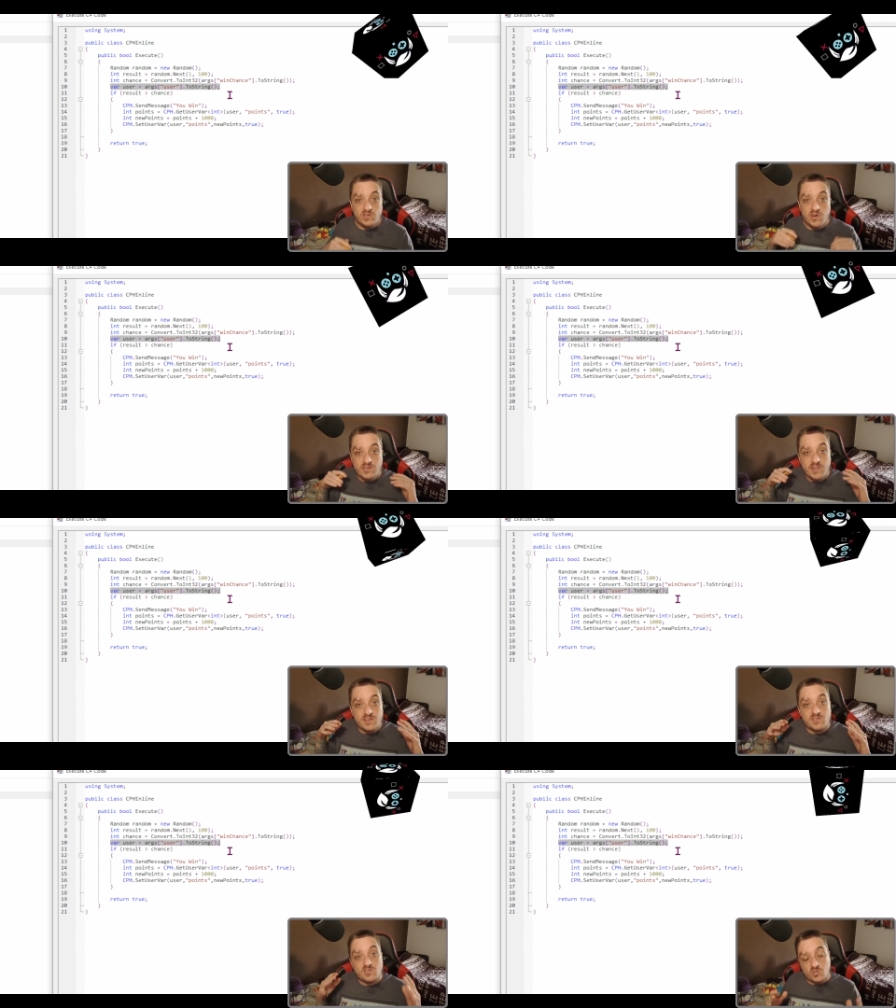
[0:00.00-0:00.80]
don't take
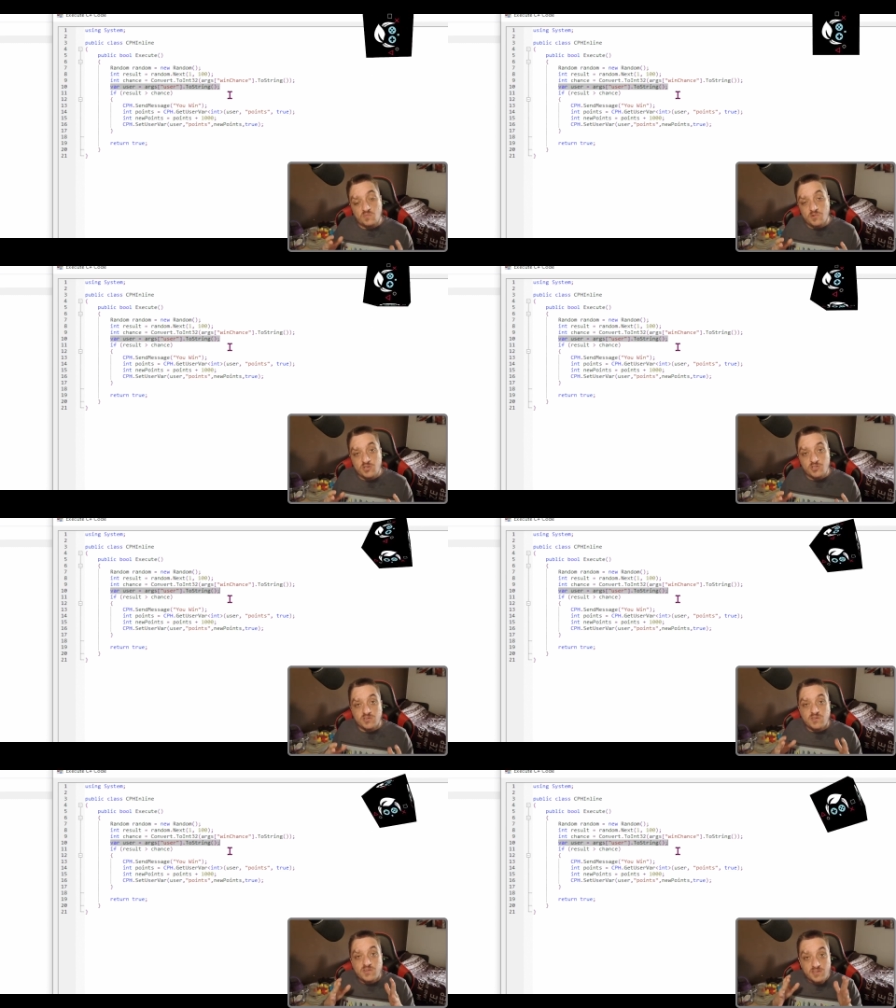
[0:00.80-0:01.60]
this too
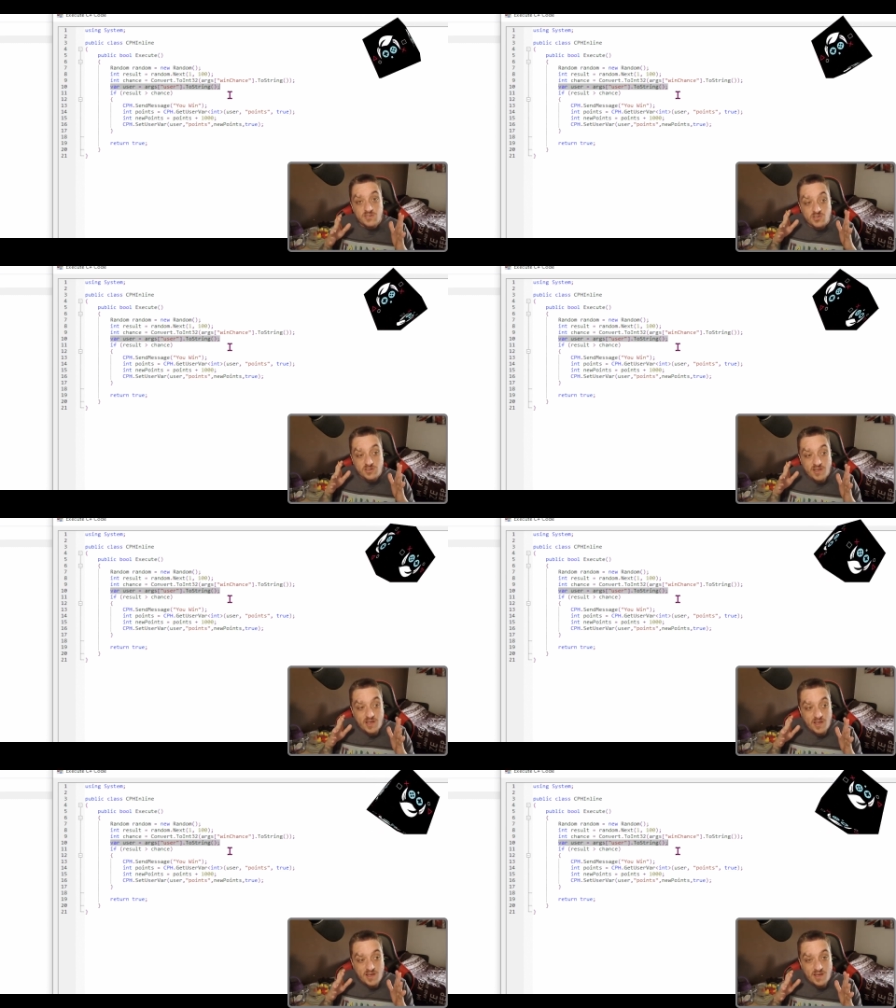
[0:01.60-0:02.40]
much. This is just
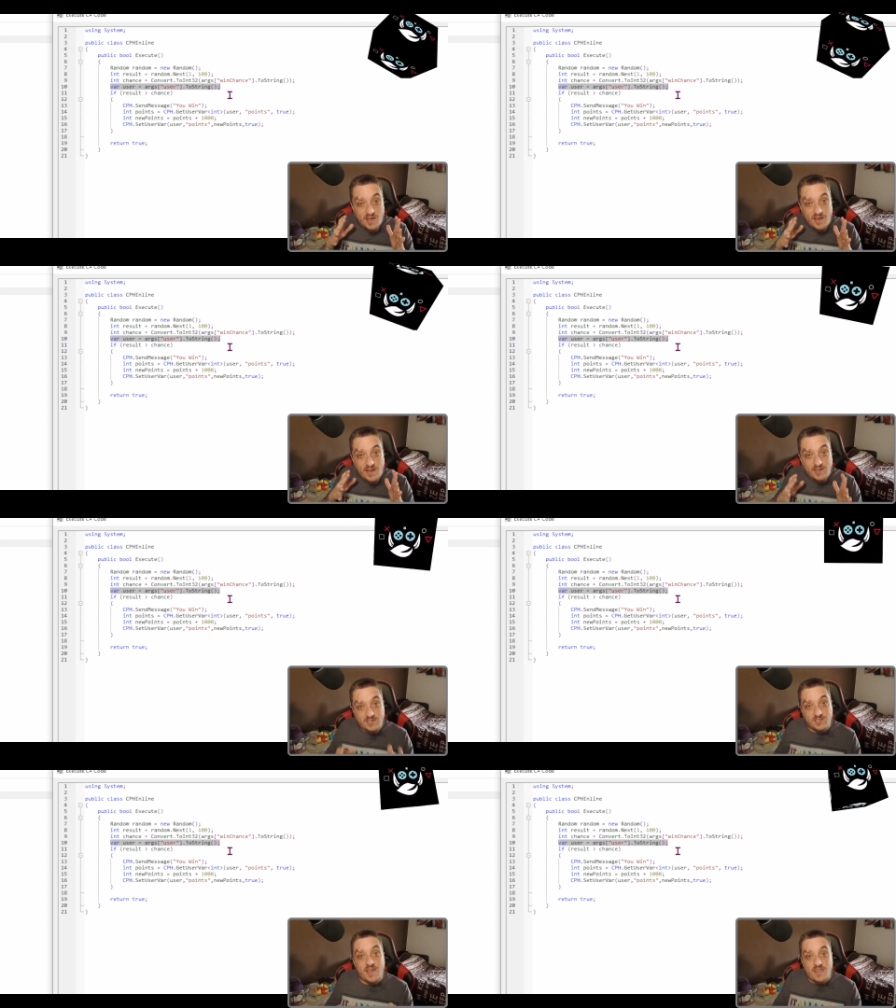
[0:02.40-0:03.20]
a
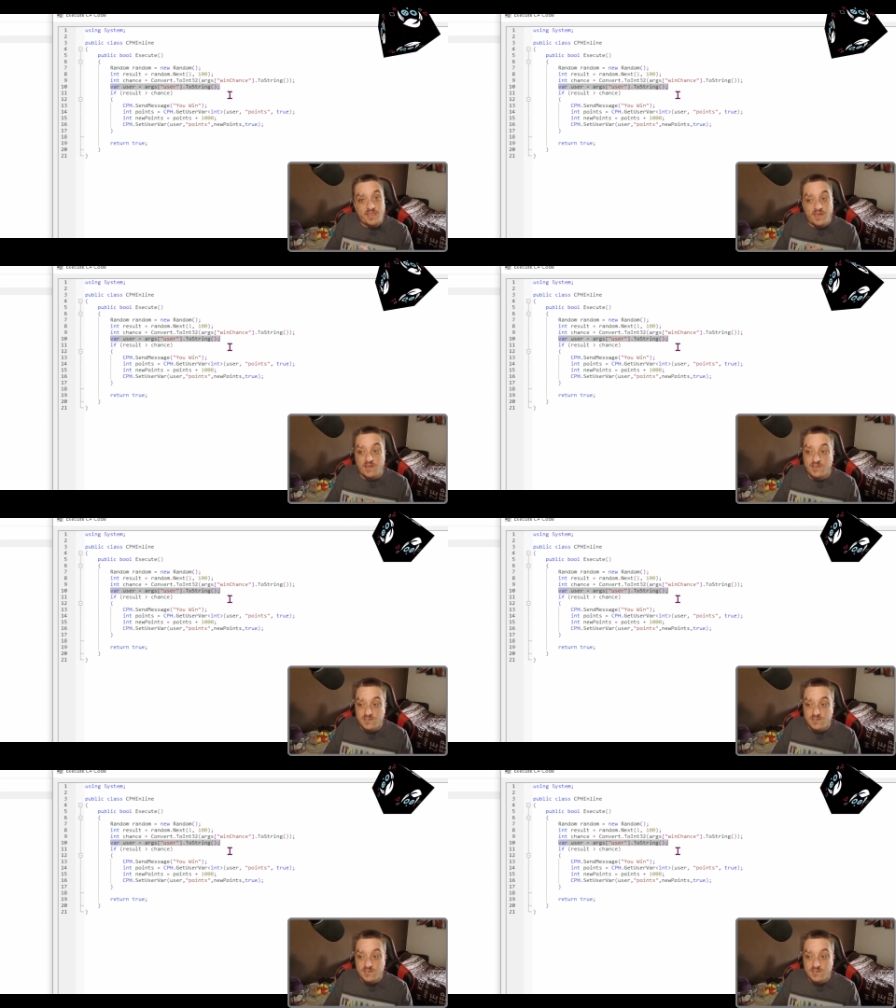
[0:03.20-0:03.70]
set thing.